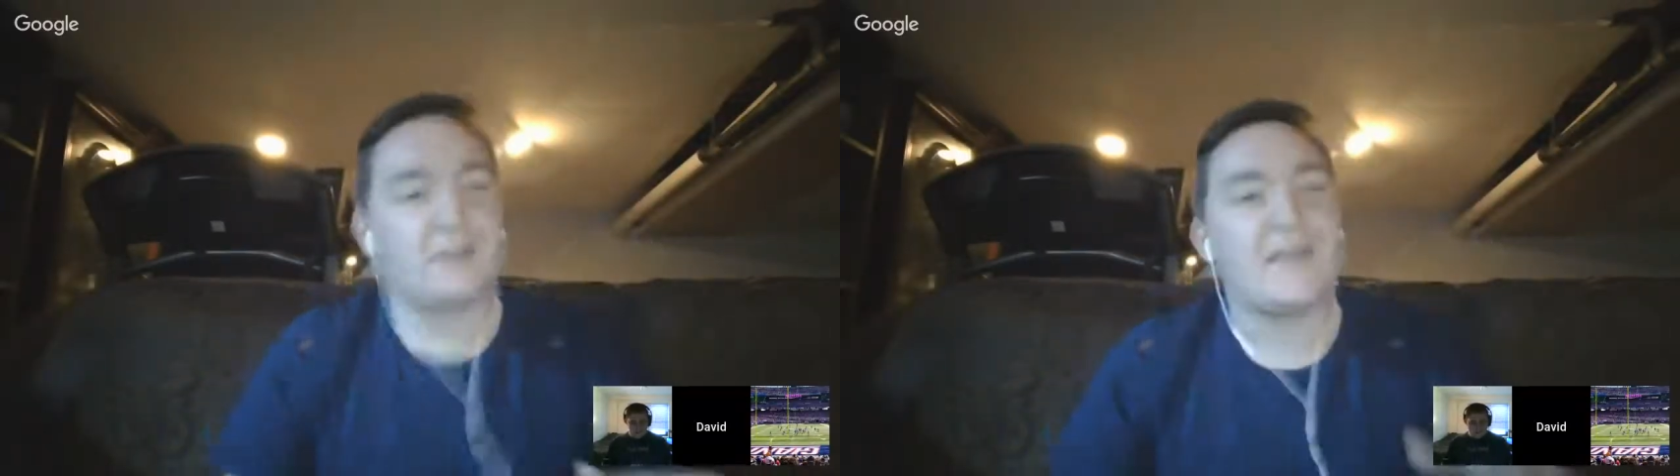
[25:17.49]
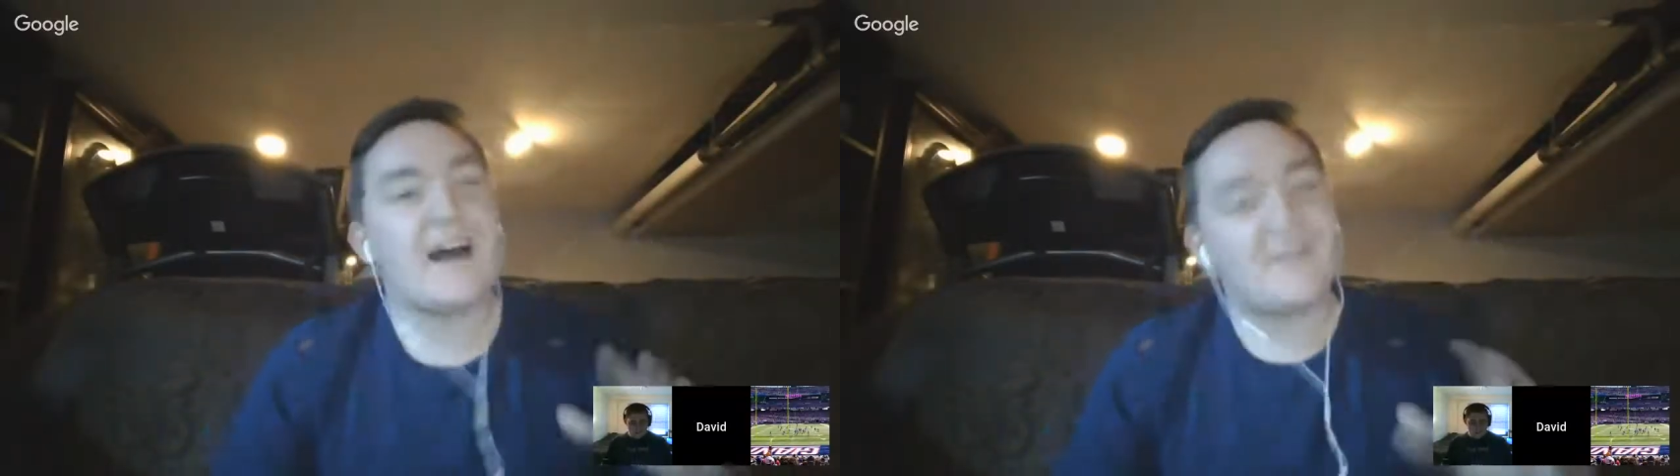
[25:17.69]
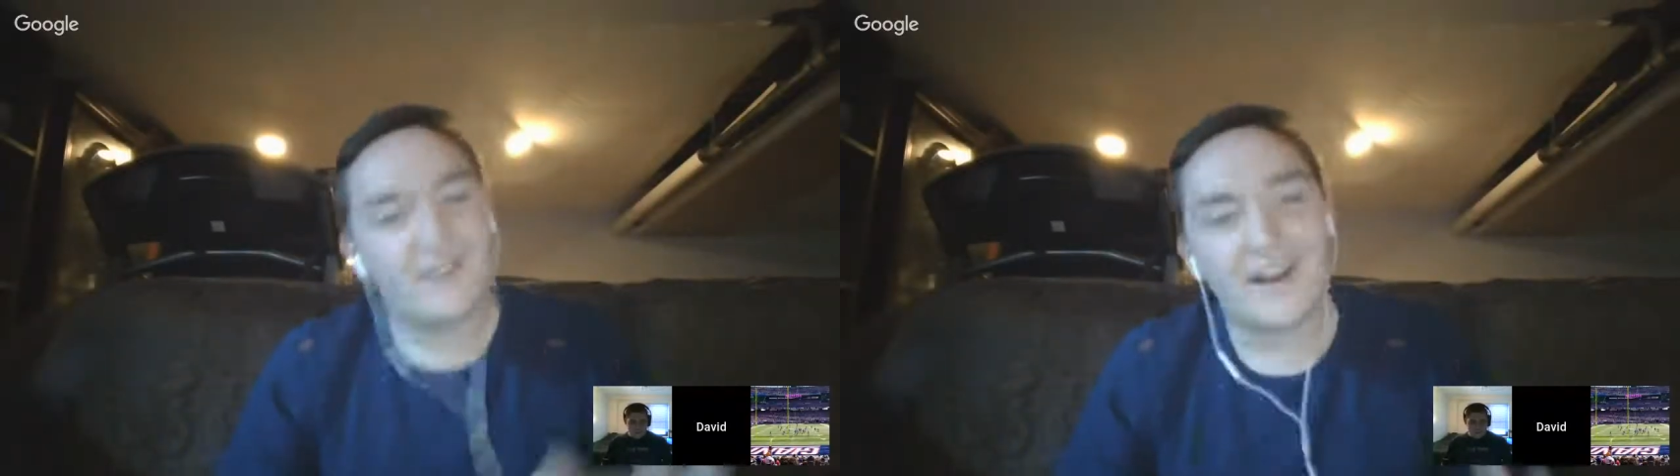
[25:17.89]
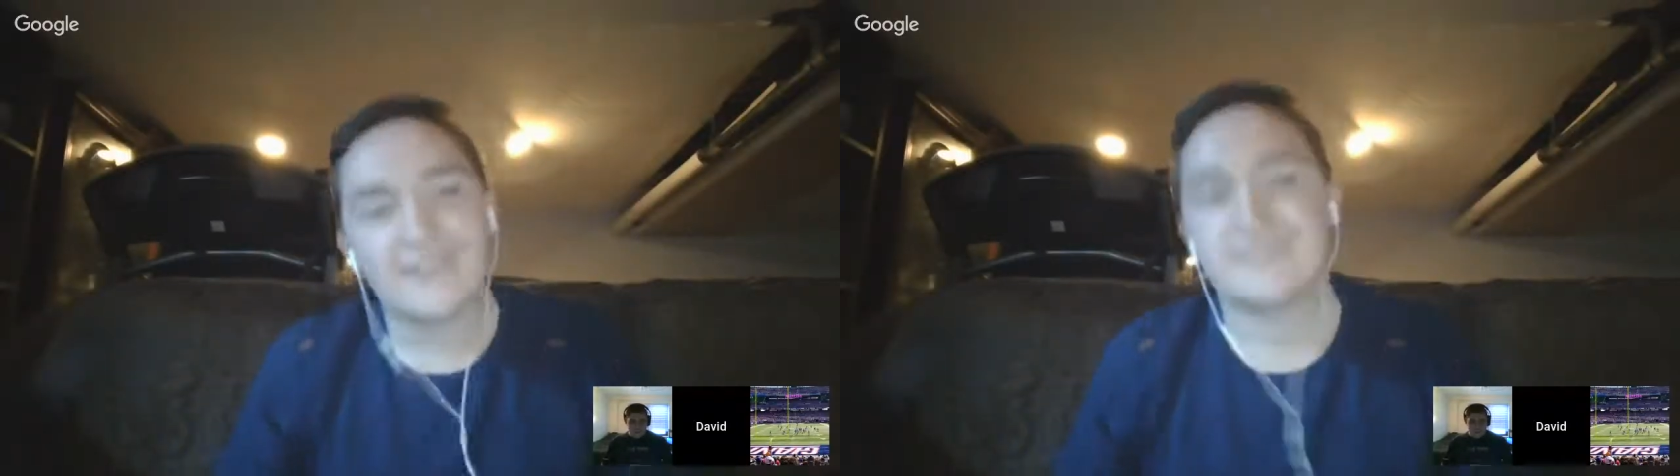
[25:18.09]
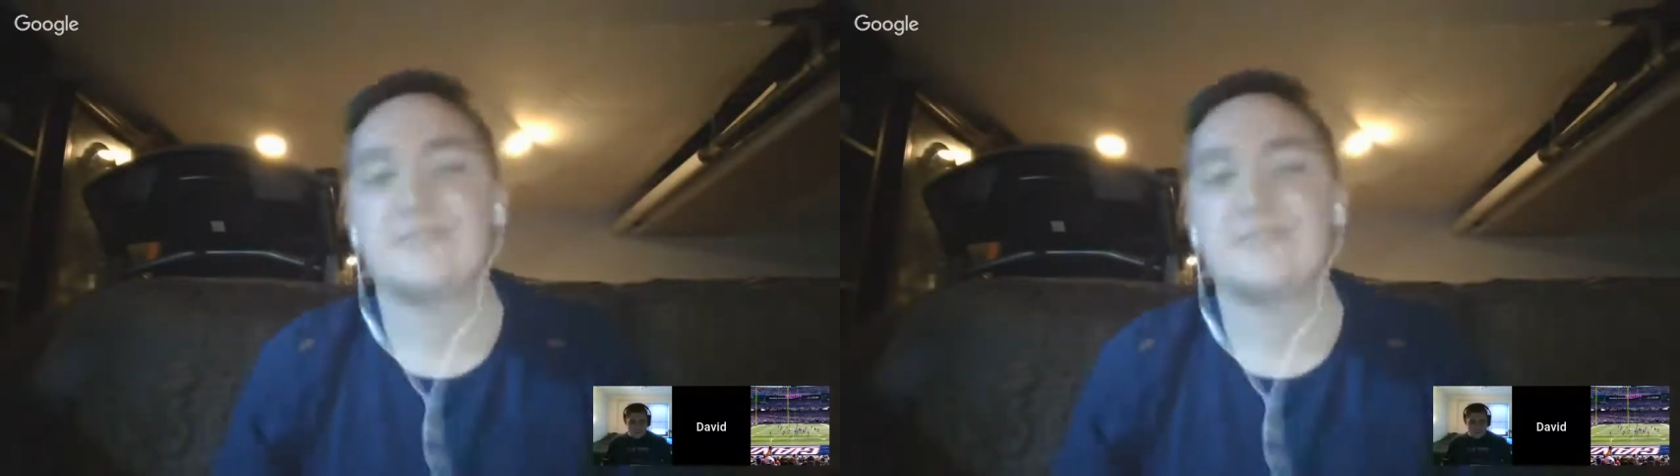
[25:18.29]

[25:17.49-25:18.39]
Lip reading: to be that fast,